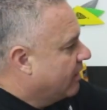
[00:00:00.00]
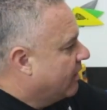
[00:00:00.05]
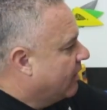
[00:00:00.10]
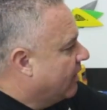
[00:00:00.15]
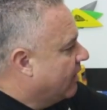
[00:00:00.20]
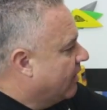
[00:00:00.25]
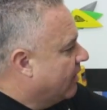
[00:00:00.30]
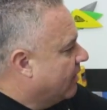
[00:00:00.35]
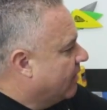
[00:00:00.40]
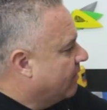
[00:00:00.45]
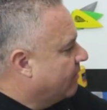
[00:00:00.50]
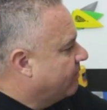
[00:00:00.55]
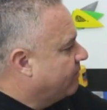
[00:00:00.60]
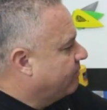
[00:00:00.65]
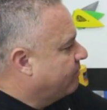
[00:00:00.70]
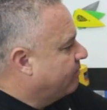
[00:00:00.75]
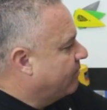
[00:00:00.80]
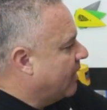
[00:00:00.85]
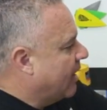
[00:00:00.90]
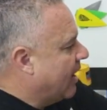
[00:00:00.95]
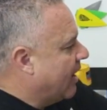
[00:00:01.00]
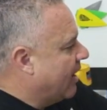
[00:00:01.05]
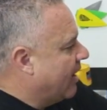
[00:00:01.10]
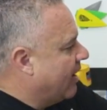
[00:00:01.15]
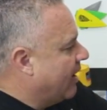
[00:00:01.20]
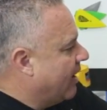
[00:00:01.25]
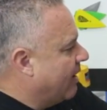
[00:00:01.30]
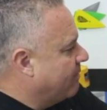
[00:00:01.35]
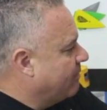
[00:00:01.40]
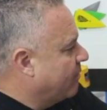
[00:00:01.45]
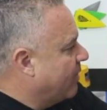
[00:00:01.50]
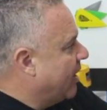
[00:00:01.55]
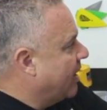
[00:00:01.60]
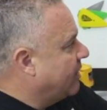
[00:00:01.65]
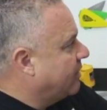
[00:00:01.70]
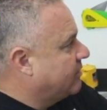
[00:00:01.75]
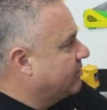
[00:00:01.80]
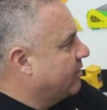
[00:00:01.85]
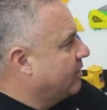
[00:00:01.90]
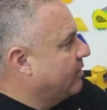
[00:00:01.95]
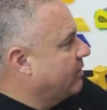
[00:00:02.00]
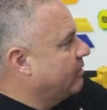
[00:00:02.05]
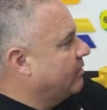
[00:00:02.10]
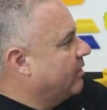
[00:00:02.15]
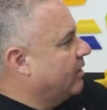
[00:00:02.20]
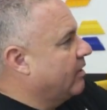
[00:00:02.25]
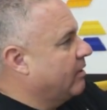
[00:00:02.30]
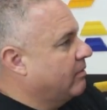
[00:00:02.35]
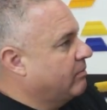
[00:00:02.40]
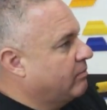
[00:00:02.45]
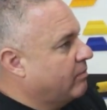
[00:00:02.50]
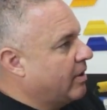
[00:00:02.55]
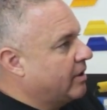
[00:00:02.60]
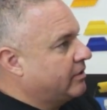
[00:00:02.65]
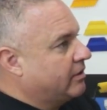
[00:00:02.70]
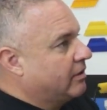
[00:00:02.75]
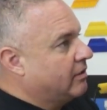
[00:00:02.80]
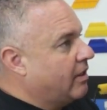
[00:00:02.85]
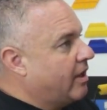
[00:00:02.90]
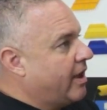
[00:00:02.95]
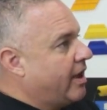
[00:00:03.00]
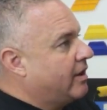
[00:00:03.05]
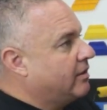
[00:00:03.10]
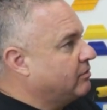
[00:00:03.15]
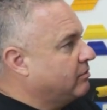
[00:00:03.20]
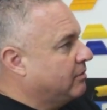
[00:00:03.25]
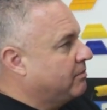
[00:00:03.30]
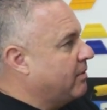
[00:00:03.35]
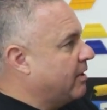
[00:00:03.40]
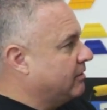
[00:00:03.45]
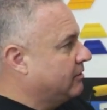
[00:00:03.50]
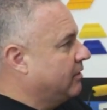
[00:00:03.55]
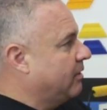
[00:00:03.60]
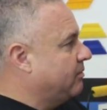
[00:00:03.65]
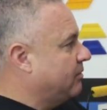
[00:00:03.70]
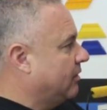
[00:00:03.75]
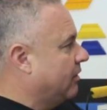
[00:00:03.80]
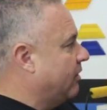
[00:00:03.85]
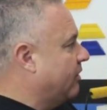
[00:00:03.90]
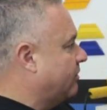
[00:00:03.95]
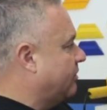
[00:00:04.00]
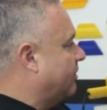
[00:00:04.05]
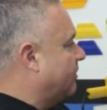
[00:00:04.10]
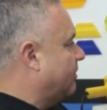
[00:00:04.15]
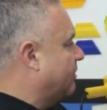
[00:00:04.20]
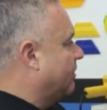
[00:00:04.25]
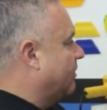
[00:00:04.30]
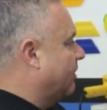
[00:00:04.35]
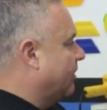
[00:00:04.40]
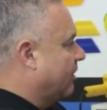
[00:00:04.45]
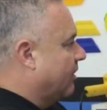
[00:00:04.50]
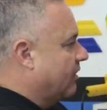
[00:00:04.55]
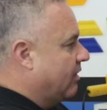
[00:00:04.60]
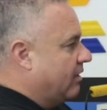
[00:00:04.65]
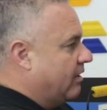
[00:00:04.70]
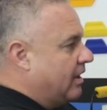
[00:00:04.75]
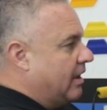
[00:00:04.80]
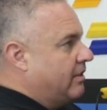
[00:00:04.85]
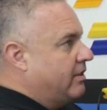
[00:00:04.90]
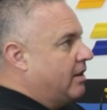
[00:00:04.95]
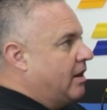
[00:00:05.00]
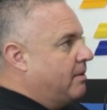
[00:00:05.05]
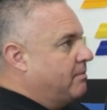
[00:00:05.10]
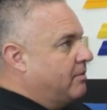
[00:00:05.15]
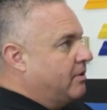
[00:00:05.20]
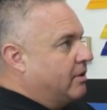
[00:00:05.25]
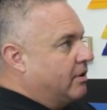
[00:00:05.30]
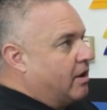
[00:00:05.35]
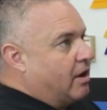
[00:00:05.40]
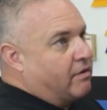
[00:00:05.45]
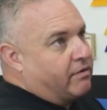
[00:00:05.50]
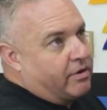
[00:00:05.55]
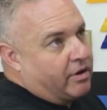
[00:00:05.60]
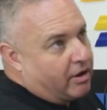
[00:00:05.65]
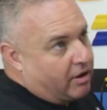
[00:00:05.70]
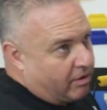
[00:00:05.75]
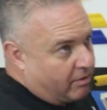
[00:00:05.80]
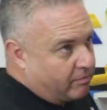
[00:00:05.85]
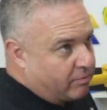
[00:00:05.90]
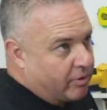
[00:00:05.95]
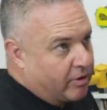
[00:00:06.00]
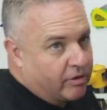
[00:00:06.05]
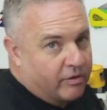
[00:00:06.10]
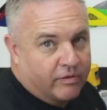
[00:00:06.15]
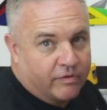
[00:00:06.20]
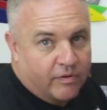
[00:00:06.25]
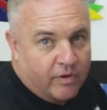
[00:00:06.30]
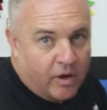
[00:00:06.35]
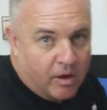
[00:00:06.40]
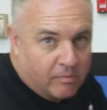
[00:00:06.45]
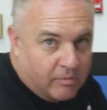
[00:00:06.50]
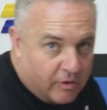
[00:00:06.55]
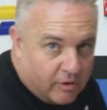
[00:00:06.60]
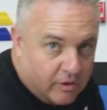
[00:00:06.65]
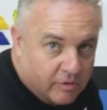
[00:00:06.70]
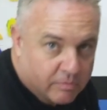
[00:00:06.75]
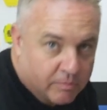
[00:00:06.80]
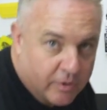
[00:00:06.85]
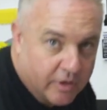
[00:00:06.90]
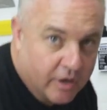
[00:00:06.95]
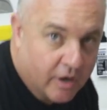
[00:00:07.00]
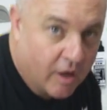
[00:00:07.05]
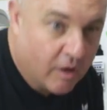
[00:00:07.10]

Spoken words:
I'm ready to wet the glass with my slip solution, and then I'm going to go over here and peel the film and let's put it